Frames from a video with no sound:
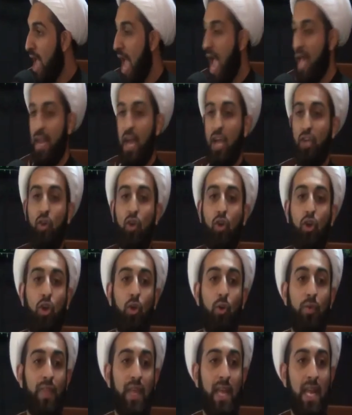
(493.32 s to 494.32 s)
And I
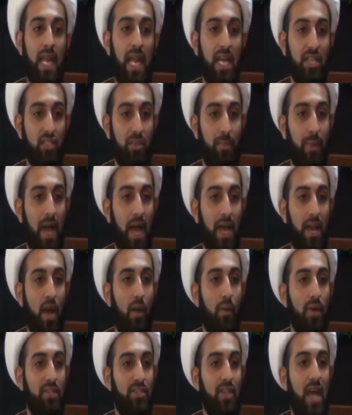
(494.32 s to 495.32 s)
conclude that Allah
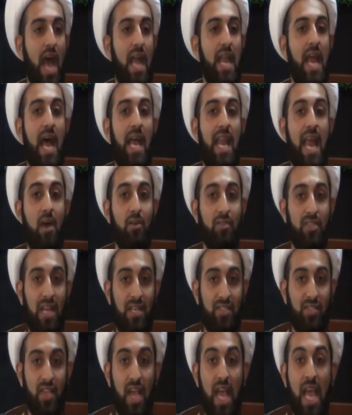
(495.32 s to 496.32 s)
subhanahu wa ta'ala allows
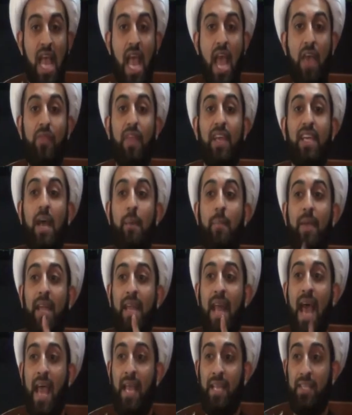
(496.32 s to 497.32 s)
us in the coming
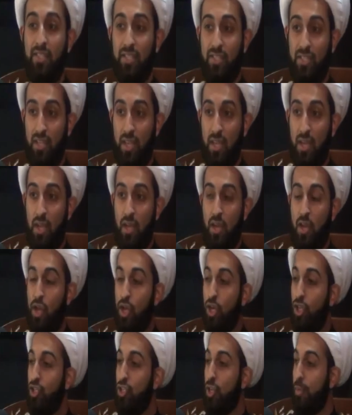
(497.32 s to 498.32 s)
nights
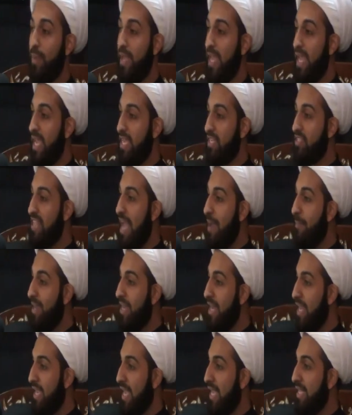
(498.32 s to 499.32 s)
to be
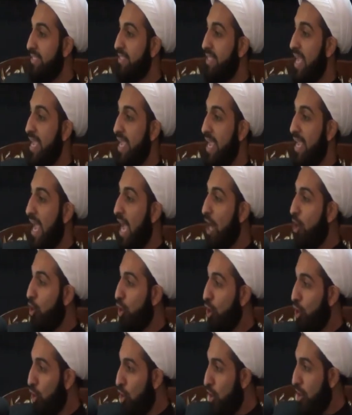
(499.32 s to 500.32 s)
examining and taking a
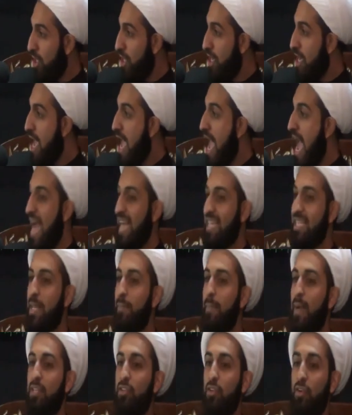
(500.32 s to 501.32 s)
good look at
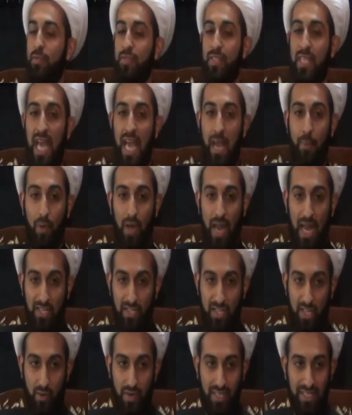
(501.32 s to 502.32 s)
the matter of Sahib
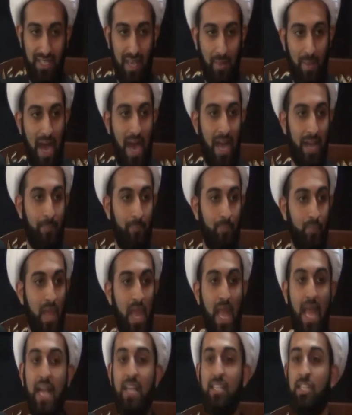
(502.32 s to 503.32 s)
al-Asr wa al-Zaman,
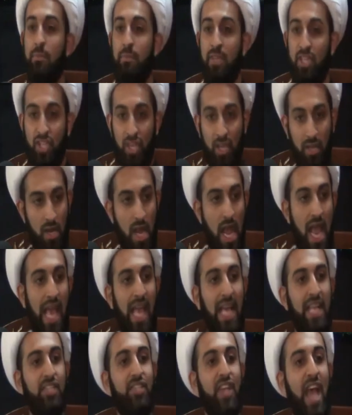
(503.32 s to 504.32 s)
his mission,
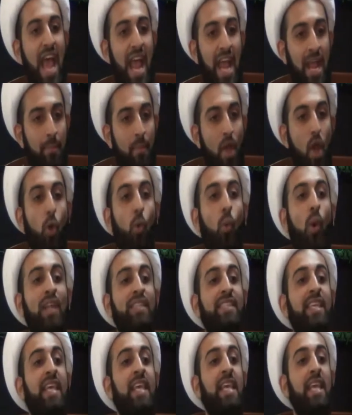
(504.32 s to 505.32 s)
his aim,
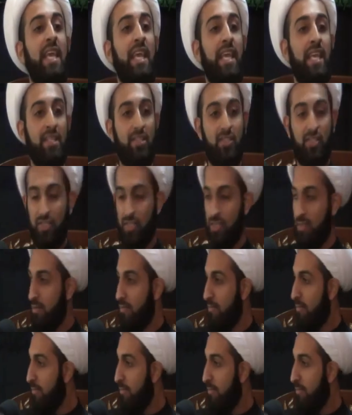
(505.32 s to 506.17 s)
what he eats,